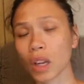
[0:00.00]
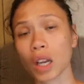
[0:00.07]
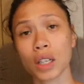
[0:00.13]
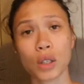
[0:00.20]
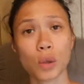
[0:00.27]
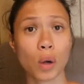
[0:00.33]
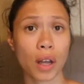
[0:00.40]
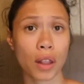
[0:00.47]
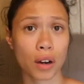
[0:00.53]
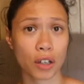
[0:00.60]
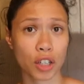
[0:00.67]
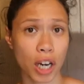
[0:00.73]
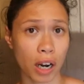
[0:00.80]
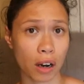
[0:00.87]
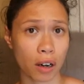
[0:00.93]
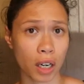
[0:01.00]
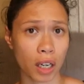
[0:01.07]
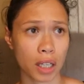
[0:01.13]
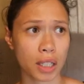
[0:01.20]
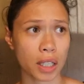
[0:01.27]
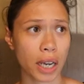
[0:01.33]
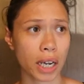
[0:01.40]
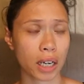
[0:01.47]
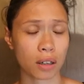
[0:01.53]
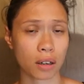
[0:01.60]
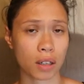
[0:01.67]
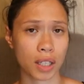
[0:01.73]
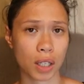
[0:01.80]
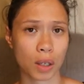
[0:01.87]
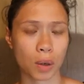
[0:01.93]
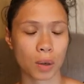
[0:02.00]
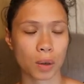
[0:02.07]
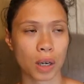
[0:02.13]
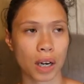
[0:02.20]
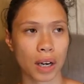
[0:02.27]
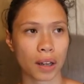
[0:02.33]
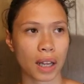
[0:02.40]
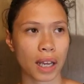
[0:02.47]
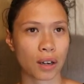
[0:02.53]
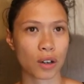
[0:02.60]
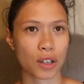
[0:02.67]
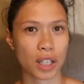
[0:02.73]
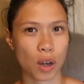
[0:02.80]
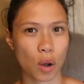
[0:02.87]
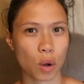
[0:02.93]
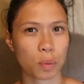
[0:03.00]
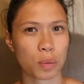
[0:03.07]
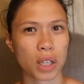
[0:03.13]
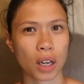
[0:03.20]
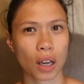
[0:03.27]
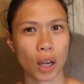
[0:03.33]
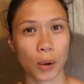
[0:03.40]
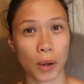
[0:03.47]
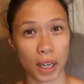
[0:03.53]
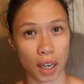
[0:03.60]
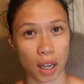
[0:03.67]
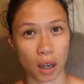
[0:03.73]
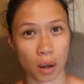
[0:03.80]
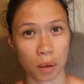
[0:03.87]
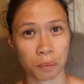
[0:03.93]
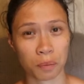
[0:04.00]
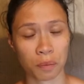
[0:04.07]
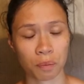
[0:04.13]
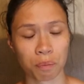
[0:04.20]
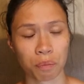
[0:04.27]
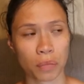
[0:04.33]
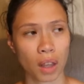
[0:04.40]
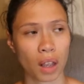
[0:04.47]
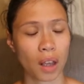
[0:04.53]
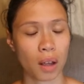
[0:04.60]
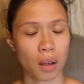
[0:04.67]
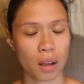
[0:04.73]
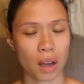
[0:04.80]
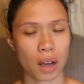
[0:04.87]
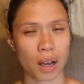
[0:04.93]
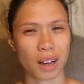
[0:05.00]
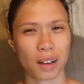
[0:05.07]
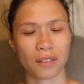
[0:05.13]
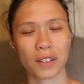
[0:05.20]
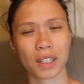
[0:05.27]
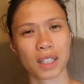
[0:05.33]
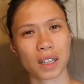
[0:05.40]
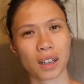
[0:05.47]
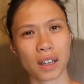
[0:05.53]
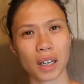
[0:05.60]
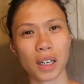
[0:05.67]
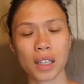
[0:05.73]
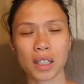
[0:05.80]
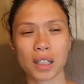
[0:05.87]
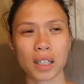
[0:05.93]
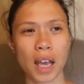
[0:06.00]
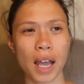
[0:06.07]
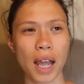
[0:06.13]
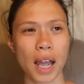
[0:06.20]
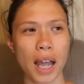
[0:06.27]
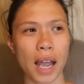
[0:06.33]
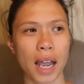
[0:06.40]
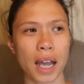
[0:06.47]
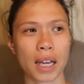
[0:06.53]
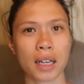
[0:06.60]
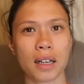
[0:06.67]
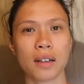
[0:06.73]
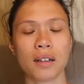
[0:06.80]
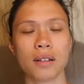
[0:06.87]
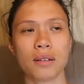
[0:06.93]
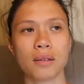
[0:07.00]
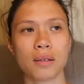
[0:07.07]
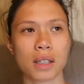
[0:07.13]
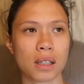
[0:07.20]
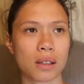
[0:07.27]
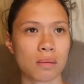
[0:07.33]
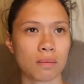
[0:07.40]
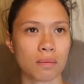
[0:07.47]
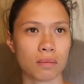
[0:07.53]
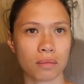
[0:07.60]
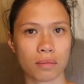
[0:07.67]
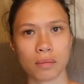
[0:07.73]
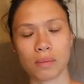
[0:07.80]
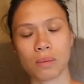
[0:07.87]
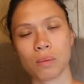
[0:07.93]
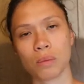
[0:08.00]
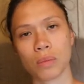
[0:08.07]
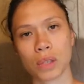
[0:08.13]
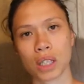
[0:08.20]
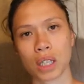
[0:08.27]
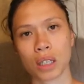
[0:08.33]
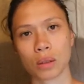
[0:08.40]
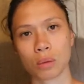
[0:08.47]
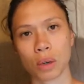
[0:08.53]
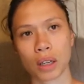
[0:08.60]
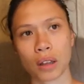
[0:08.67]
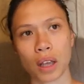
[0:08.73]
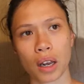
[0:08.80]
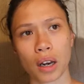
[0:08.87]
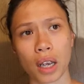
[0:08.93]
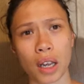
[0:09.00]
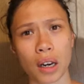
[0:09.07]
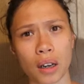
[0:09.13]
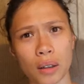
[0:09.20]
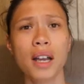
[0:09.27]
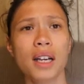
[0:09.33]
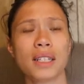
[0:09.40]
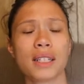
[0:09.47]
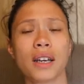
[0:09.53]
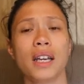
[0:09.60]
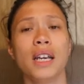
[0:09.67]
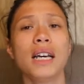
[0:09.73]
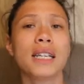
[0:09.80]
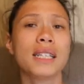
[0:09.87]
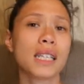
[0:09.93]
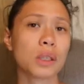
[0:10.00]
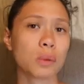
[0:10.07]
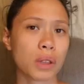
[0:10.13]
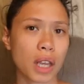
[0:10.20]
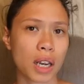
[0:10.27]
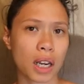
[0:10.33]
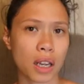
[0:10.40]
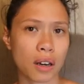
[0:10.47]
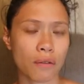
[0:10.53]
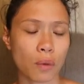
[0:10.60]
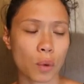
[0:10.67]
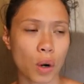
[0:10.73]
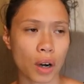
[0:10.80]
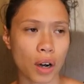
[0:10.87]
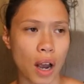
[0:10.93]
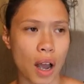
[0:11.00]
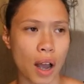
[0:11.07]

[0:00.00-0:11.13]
to other charities and also like nursing homes and low-income facilities, and sees what they need. For